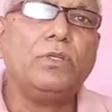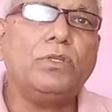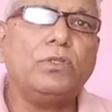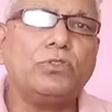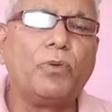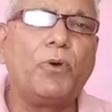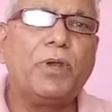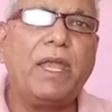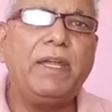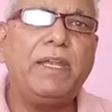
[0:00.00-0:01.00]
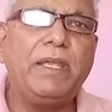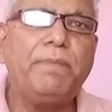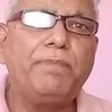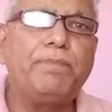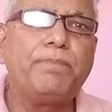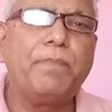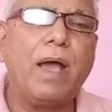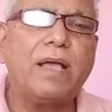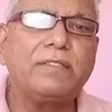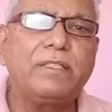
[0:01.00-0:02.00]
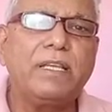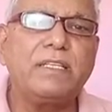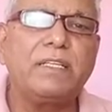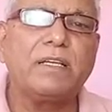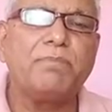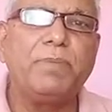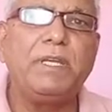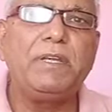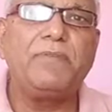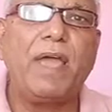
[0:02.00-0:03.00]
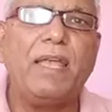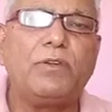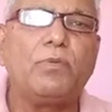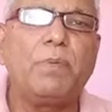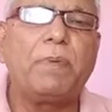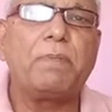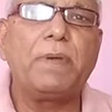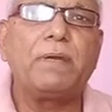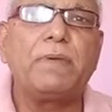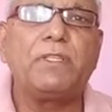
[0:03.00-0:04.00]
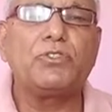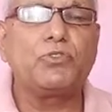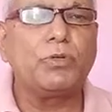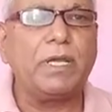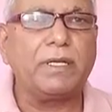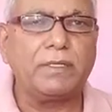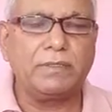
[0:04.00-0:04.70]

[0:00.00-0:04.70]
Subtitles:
So for 90 marks there is a complete file to be prepared by the student,